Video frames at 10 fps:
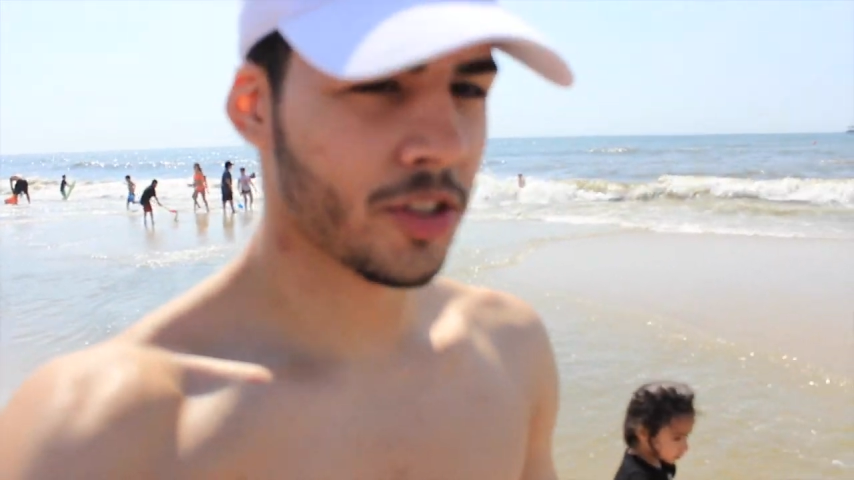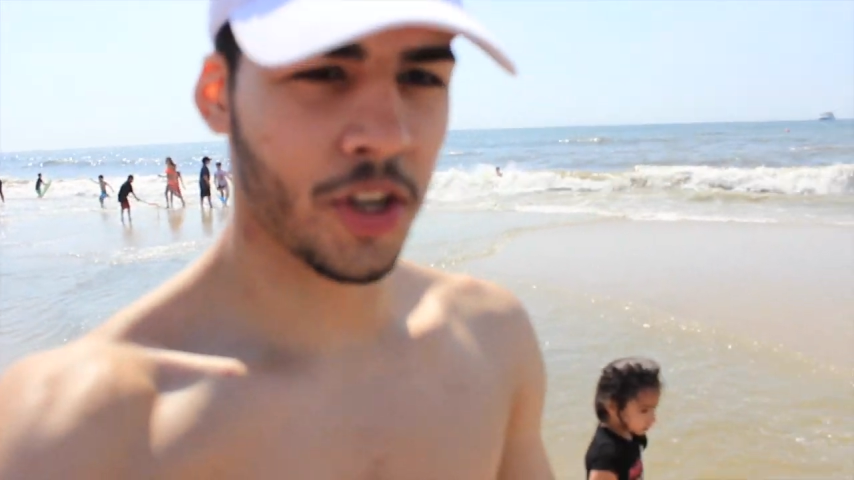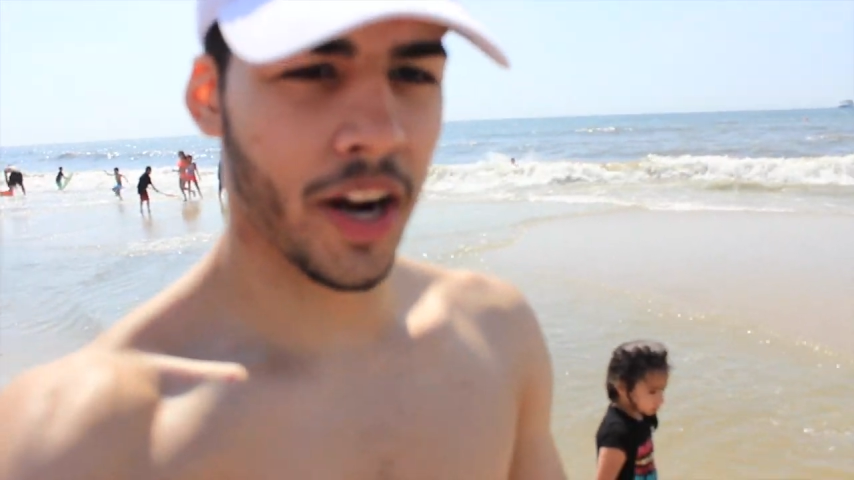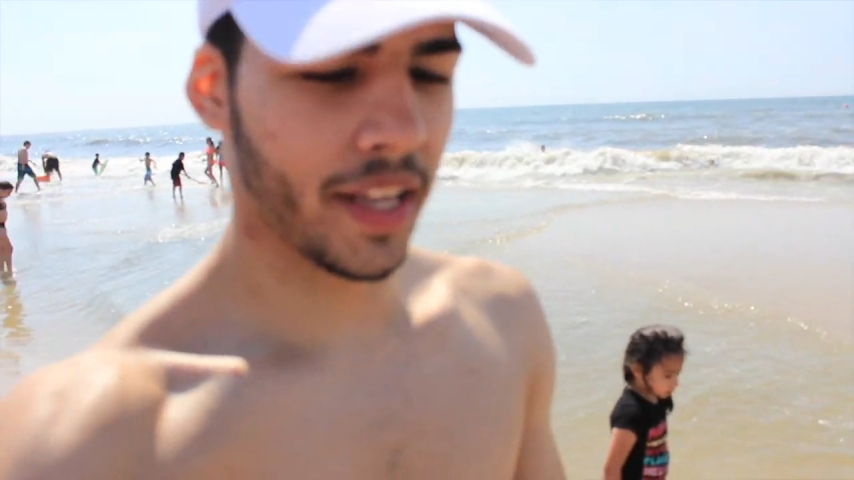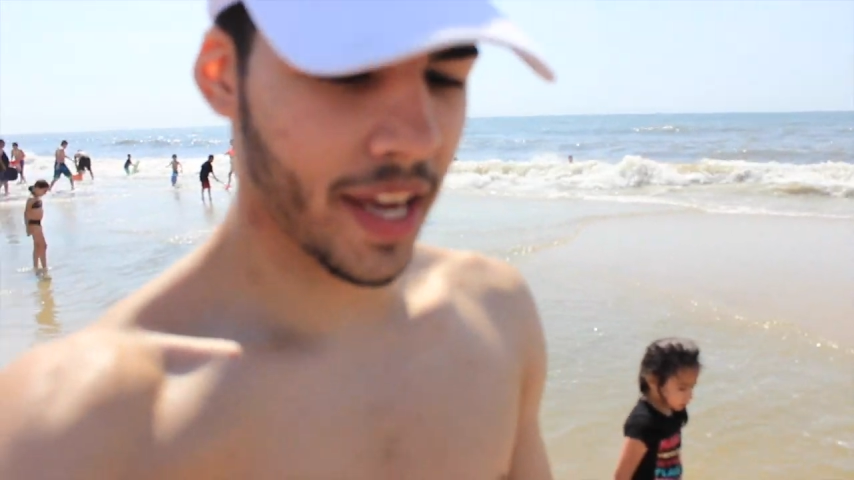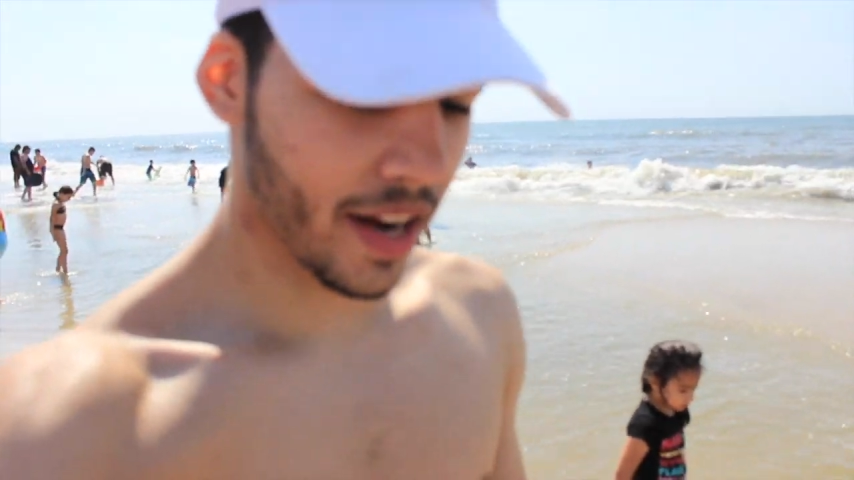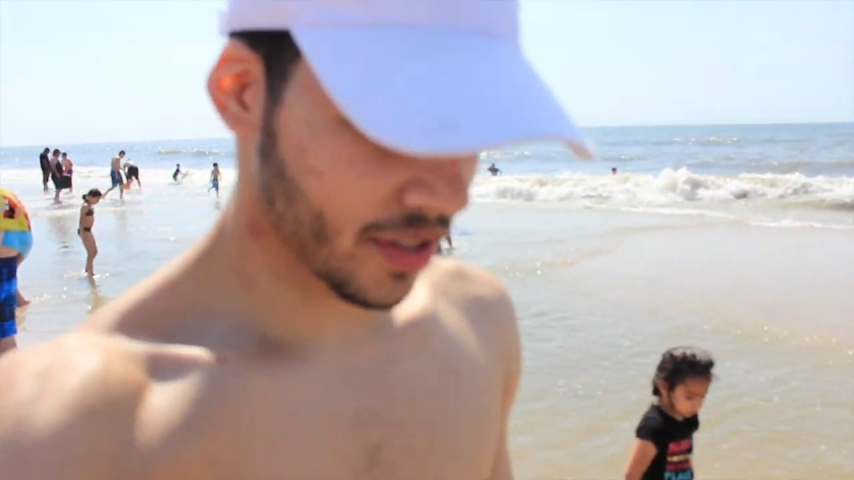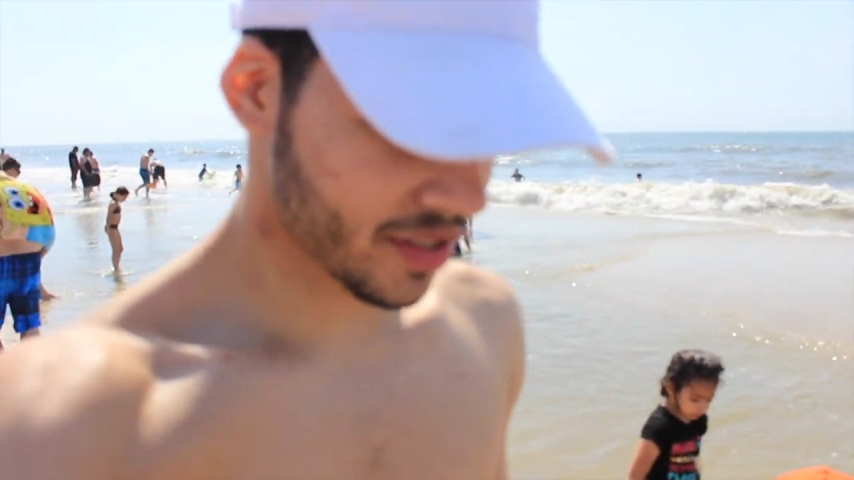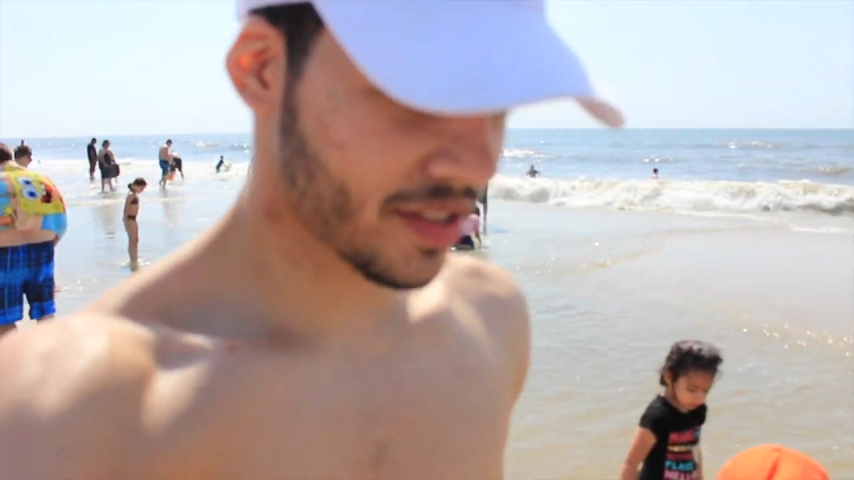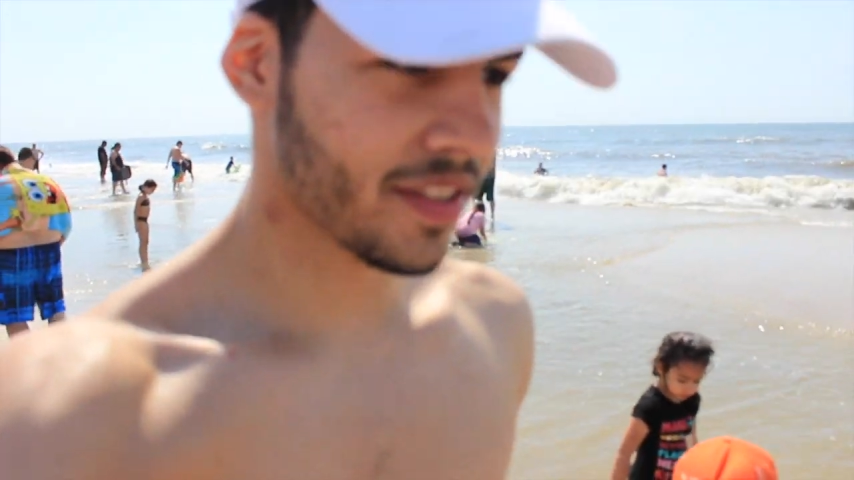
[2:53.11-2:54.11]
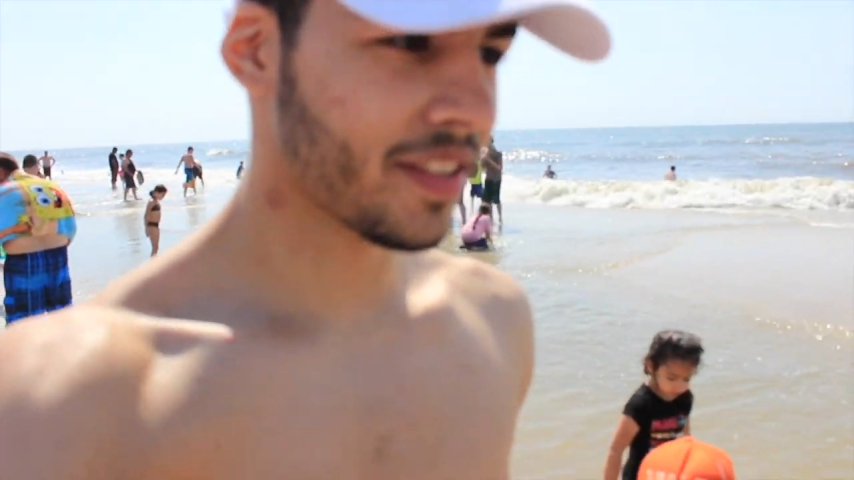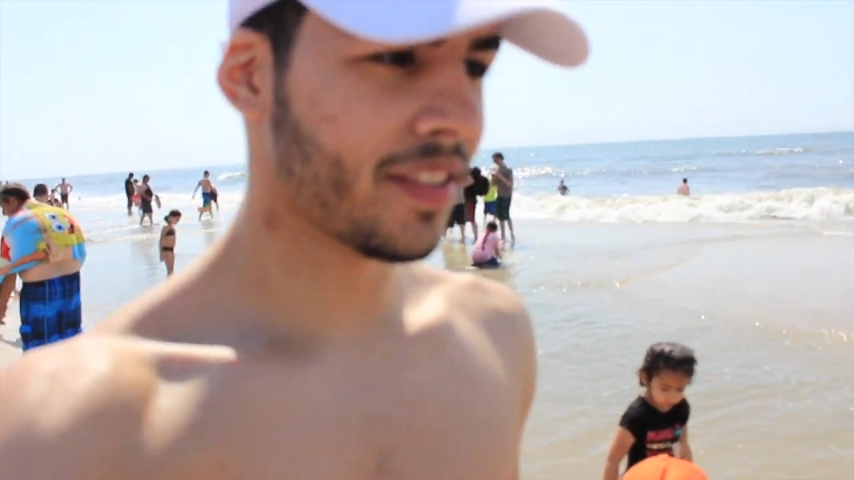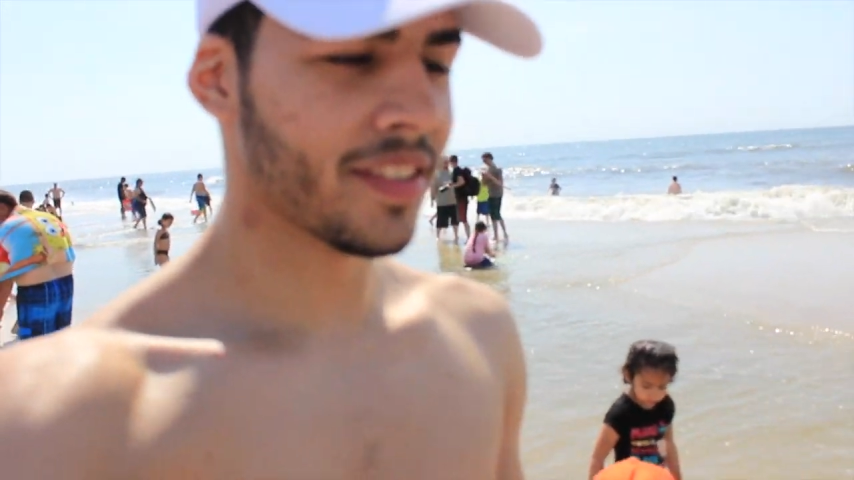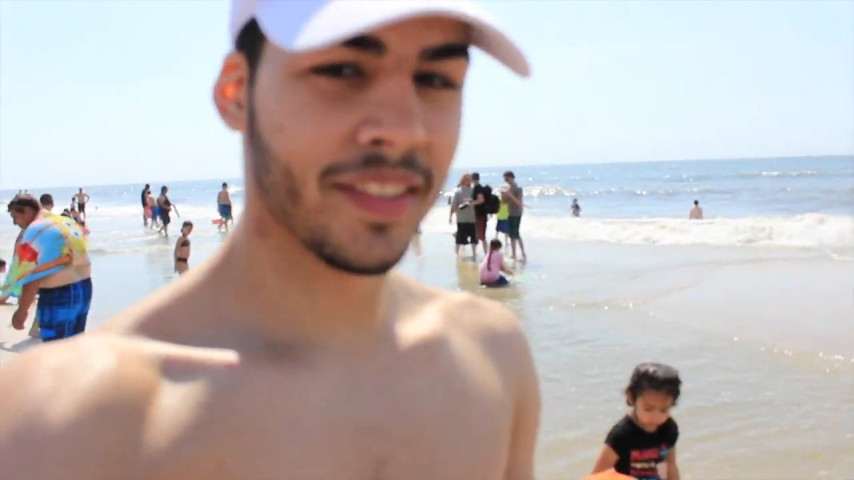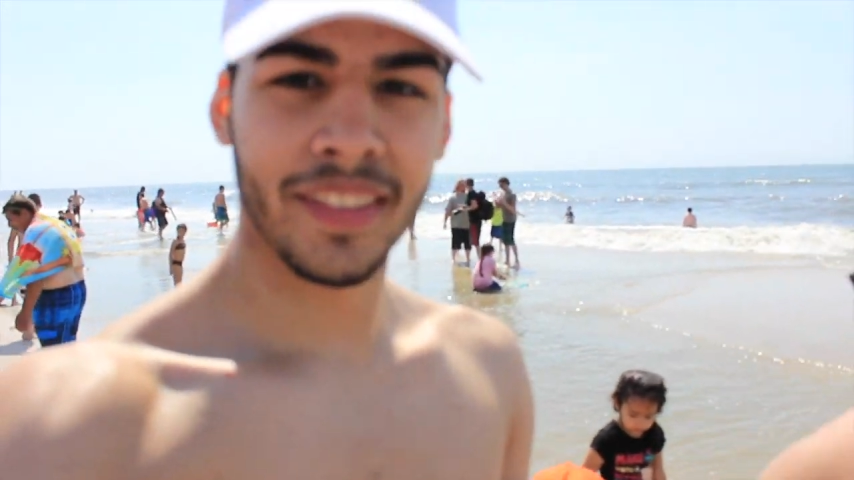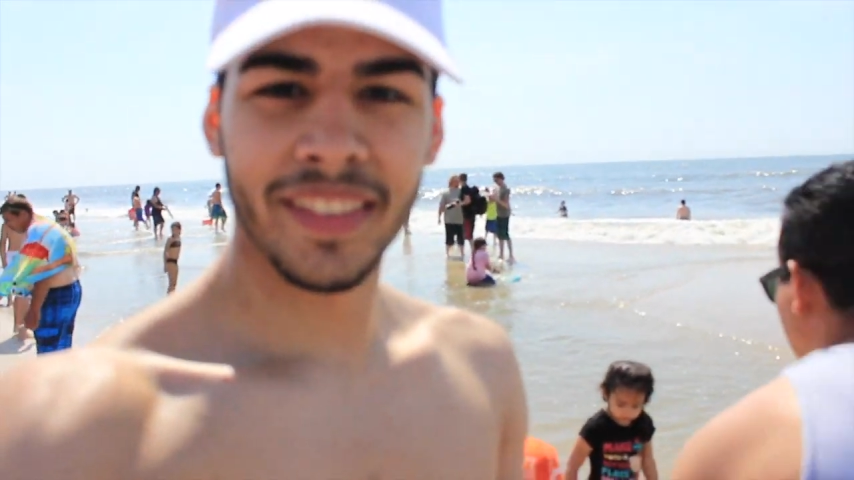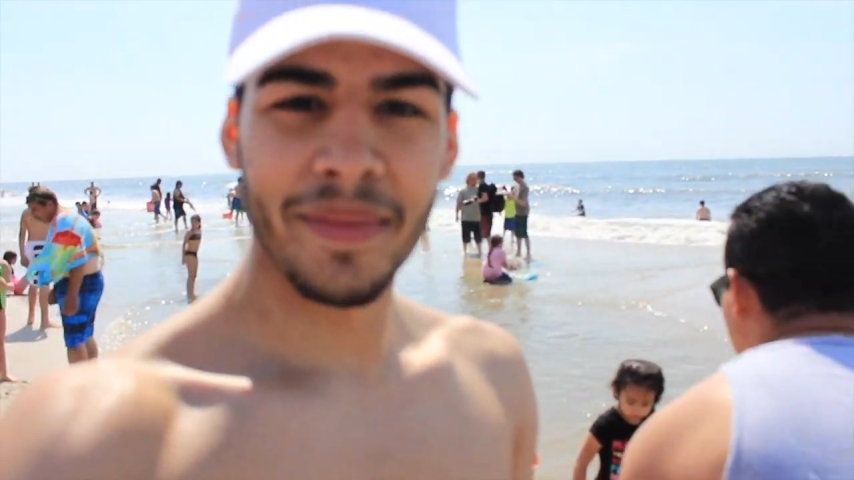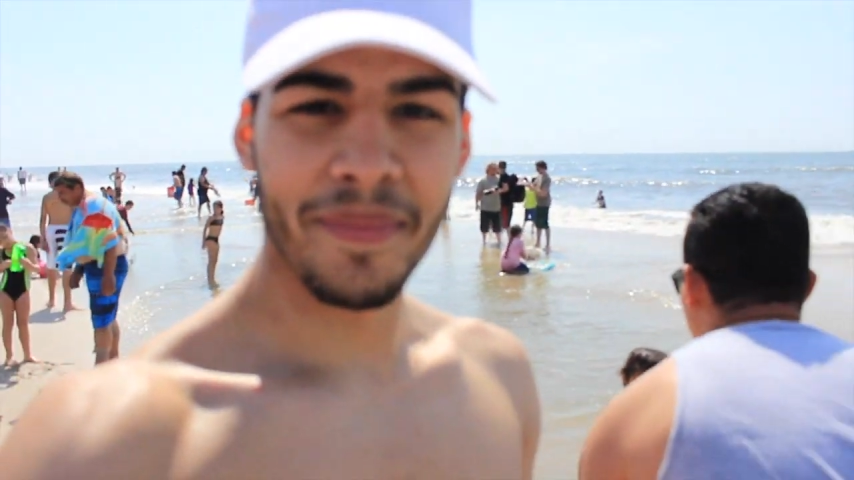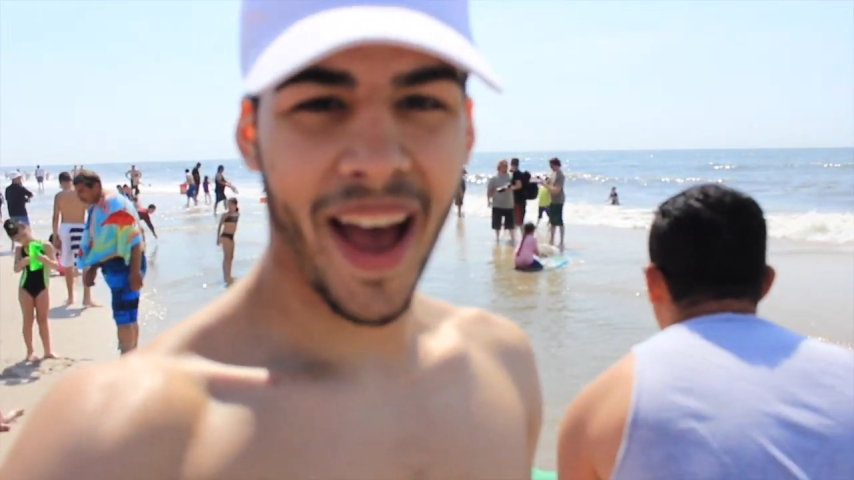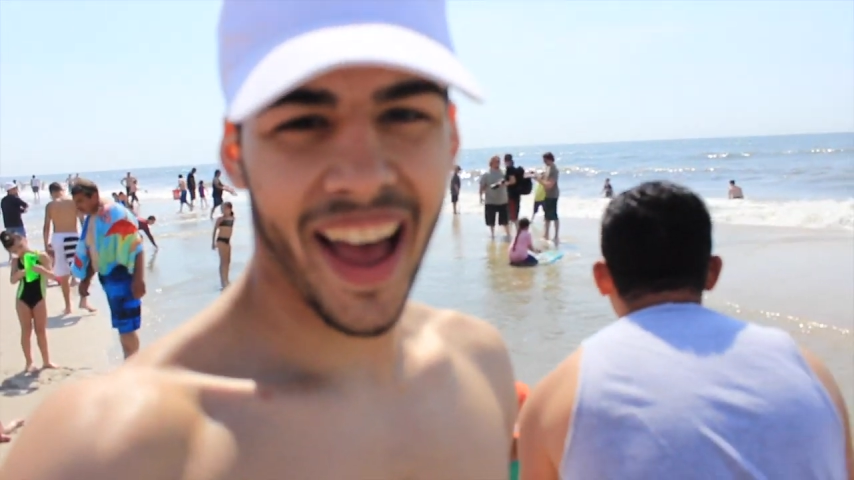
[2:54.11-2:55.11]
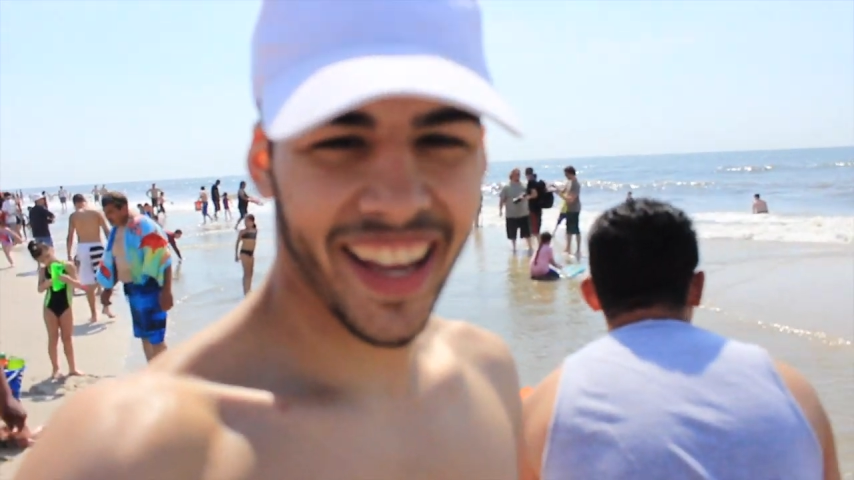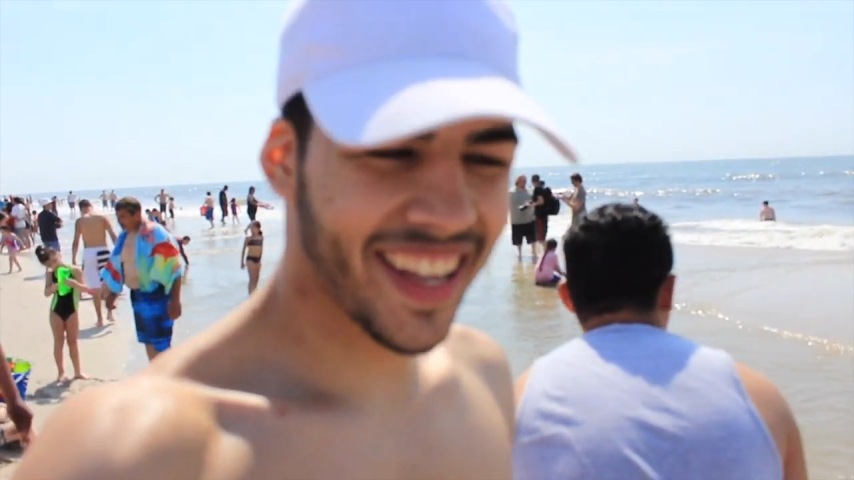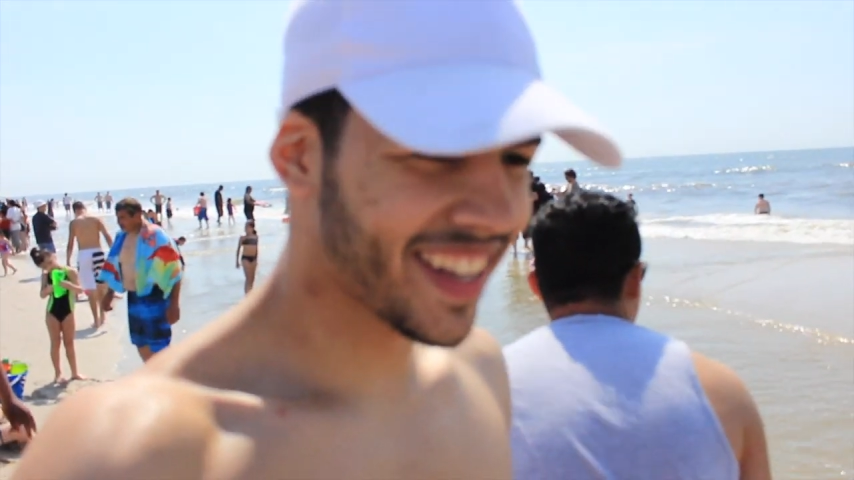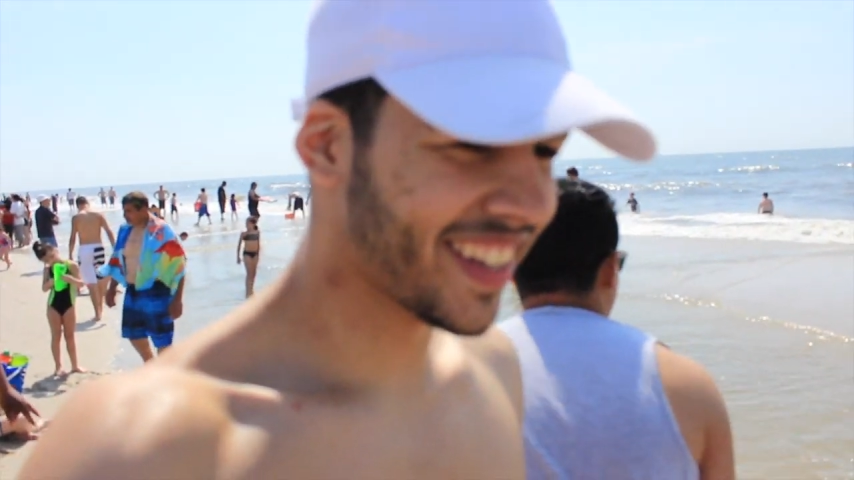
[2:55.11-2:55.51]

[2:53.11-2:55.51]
trying to get us back.